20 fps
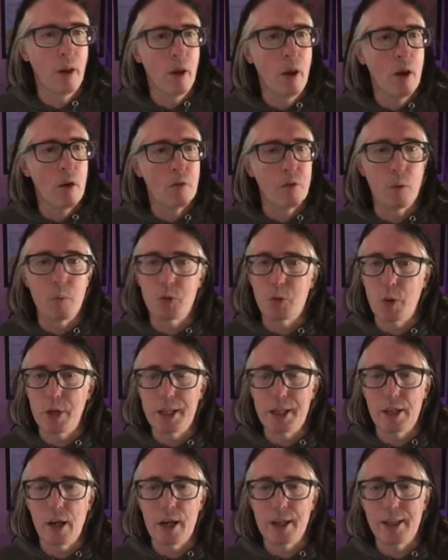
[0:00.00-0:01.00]
from
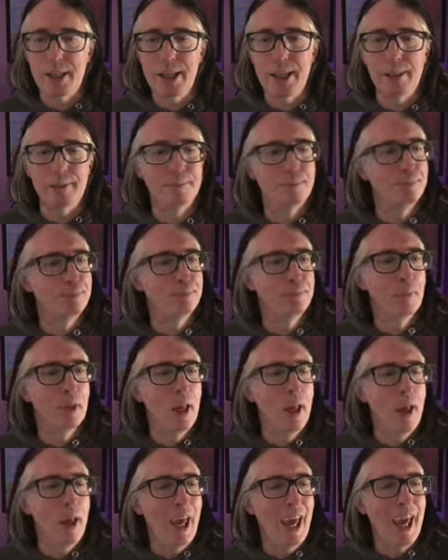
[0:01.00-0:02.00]
2019.
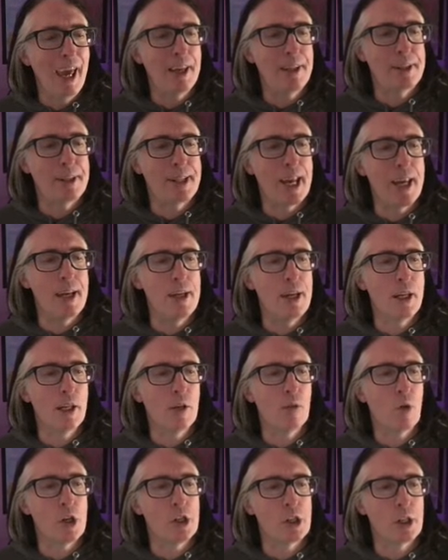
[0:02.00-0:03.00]
Extending
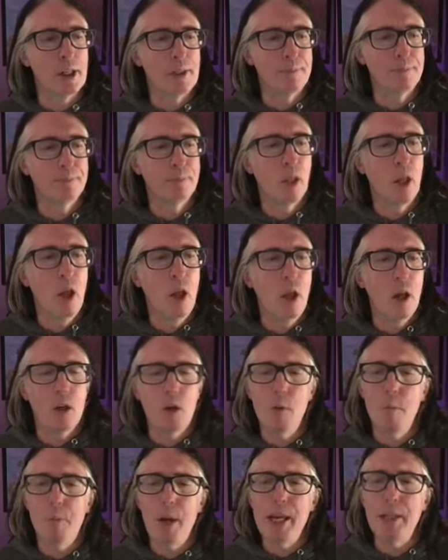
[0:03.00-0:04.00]
Russia,
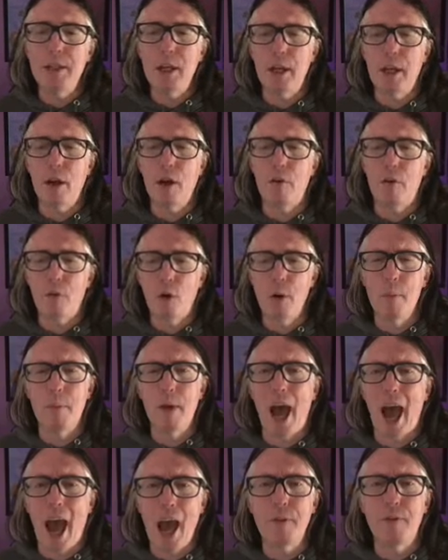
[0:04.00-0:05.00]
competing from
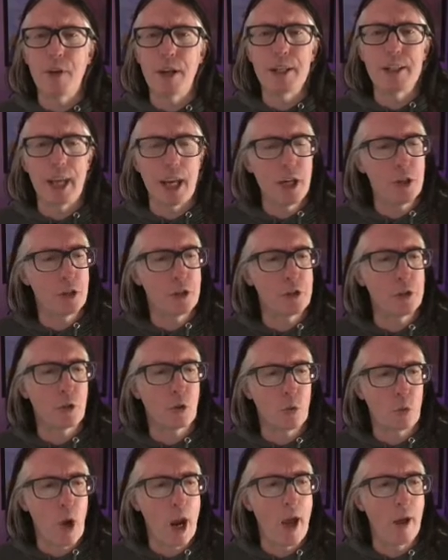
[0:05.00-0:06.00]
advantageous
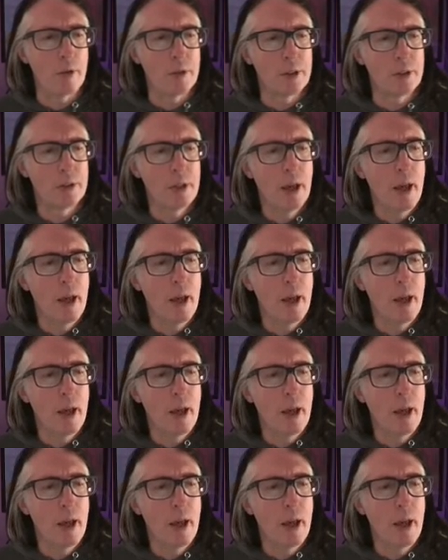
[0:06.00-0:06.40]
ground.